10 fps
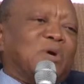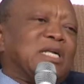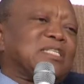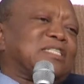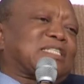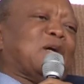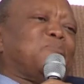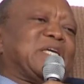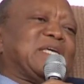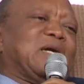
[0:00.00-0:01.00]
world is
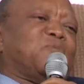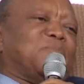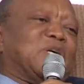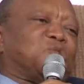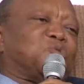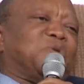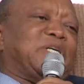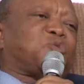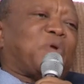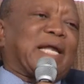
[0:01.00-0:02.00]
coming here, we must do
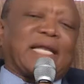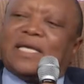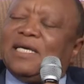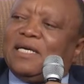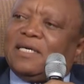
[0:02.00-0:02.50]
it quickly.